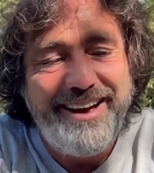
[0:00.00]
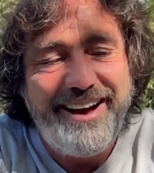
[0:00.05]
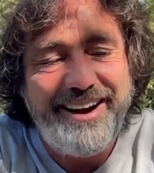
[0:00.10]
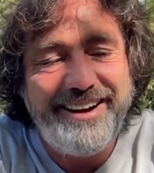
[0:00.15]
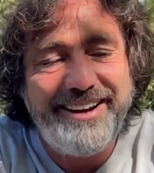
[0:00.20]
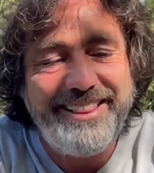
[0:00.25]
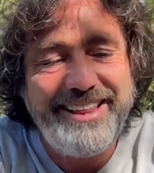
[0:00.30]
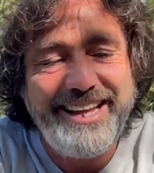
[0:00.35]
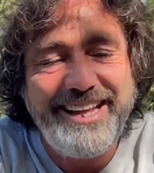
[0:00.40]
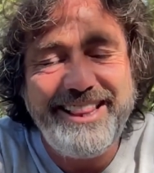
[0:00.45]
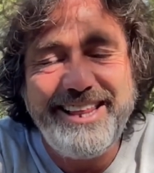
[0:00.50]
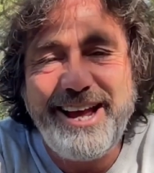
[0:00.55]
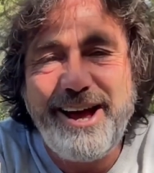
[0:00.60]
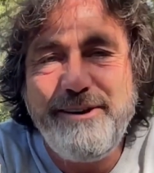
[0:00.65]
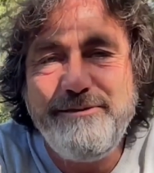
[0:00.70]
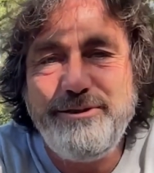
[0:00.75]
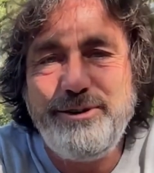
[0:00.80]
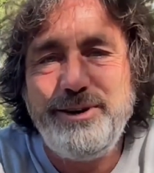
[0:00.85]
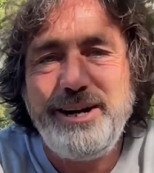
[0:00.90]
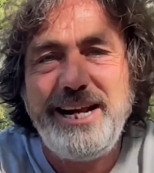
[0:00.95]
And I think the
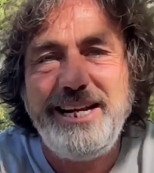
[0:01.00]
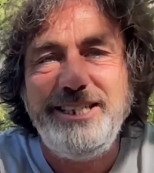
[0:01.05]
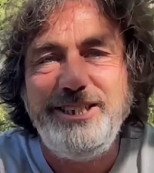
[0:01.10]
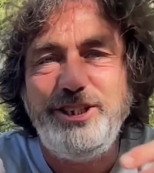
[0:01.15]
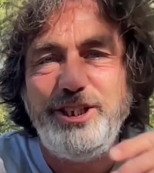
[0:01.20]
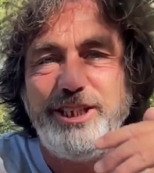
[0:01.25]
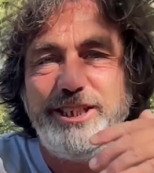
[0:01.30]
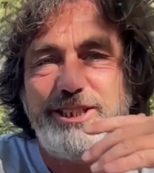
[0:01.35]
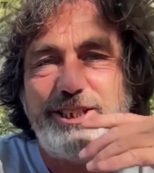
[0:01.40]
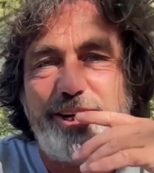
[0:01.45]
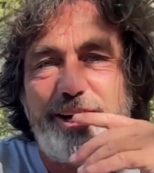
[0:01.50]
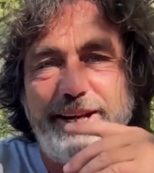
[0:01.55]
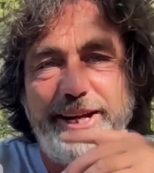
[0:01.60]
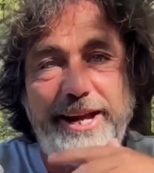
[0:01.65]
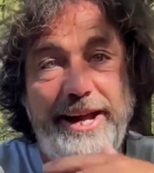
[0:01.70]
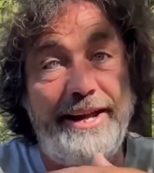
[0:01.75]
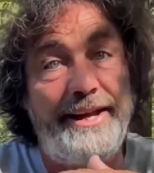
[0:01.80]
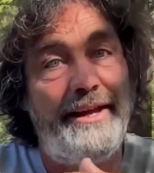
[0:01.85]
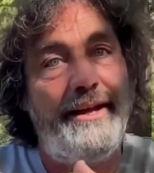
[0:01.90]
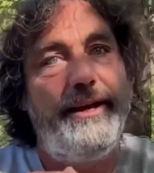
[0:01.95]
overall energy is kind of
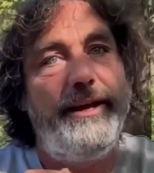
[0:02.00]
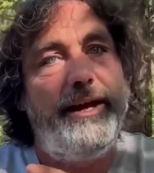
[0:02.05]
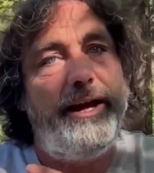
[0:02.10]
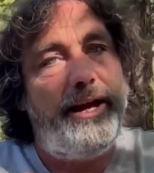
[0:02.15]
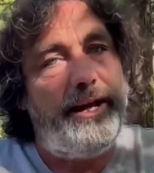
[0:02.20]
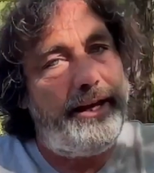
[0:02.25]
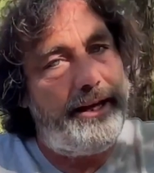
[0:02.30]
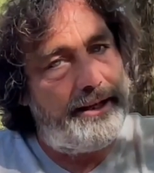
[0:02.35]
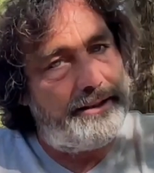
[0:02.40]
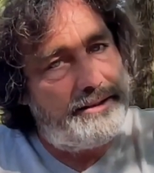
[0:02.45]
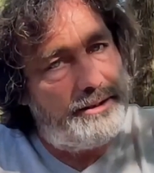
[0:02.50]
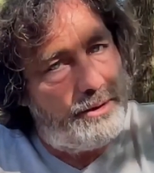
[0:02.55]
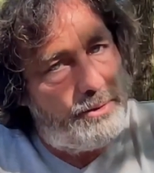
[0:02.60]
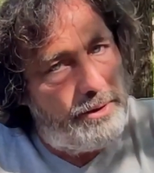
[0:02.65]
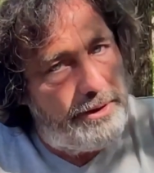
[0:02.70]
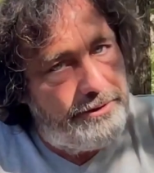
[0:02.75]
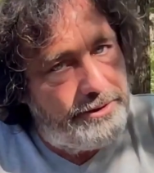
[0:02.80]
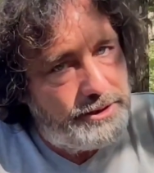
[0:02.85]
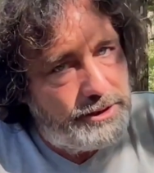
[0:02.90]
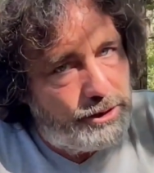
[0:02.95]
going, yes,
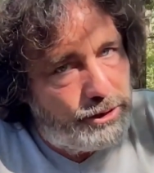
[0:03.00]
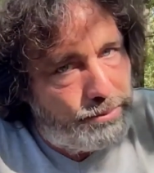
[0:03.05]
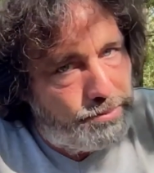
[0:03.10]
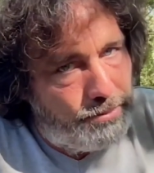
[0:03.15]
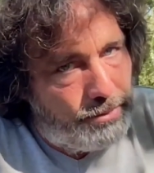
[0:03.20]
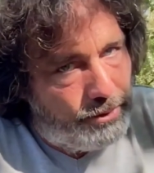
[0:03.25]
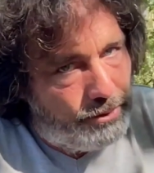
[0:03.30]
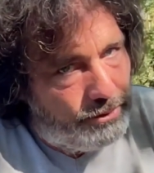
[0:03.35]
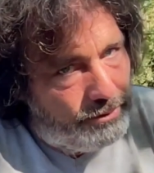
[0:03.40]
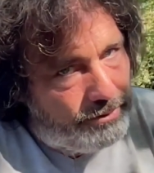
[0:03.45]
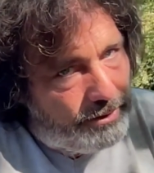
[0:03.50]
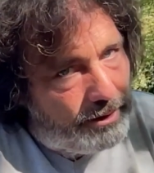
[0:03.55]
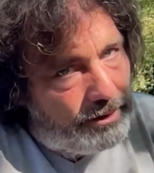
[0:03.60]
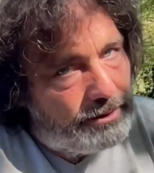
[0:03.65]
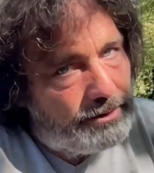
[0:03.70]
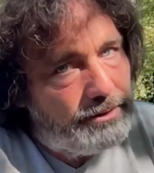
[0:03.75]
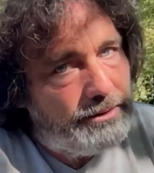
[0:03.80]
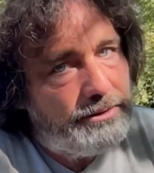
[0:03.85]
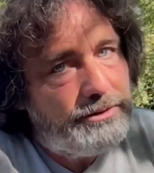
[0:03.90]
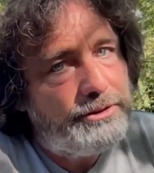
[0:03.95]
Aquarius, just move
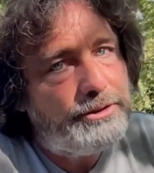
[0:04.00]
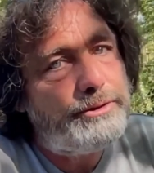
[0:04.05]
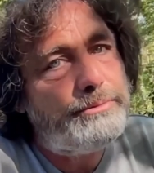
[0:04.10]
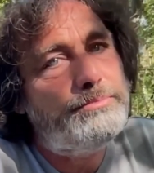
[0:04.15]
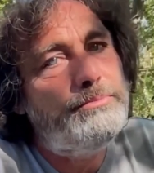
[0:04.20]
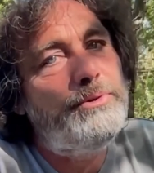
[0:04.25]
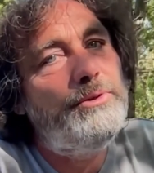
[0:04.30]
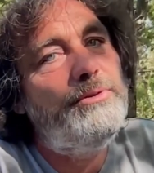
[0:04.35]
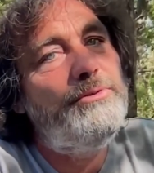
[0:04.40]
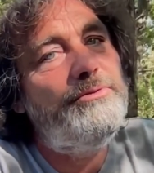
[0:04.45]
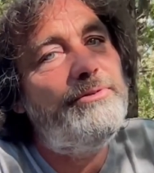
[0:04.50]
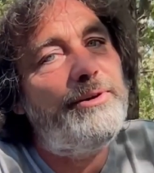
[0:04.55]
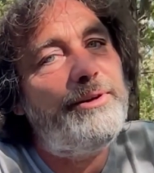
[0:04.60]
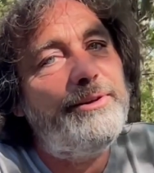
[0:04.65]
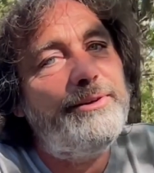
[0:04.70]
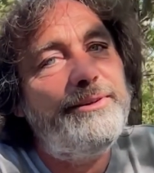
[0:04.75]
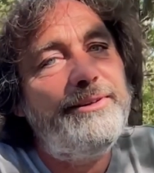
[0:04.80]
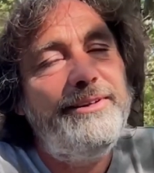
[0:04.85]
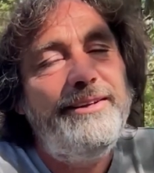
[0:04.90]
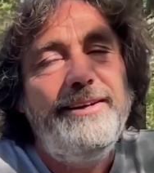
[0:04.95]
on, just move
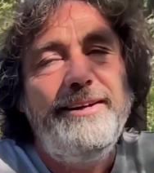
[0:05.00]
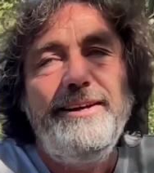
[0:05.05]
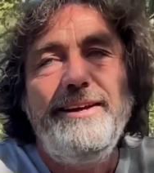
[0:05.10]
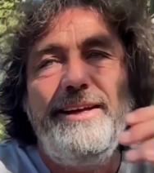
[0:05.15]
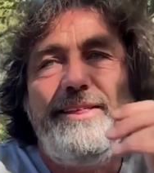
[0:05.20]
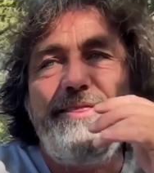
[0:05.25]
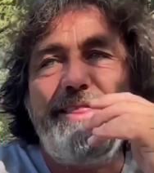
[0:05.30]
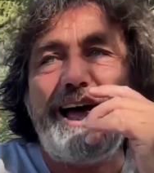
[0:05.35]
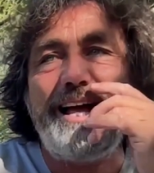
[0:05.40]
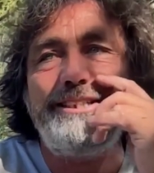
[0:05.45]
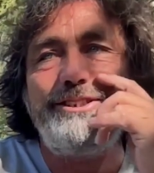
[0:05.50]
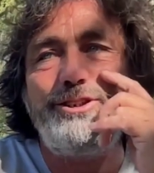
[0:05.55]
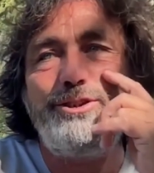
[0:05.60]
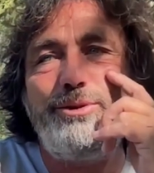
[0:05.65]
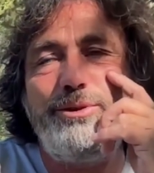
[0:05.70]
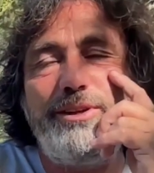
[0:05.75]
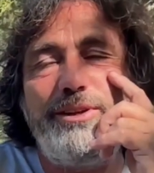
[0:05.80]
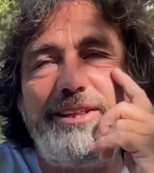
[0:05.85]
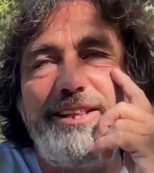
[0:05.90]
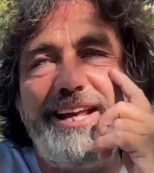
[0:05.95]
on that
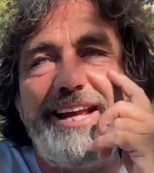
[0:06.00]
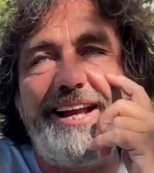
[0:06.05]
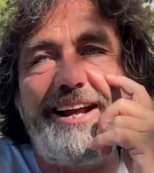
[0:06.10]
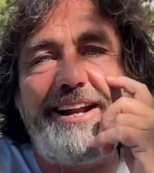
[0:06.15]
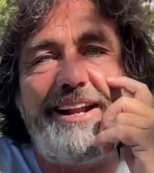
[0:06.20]
sort of thing.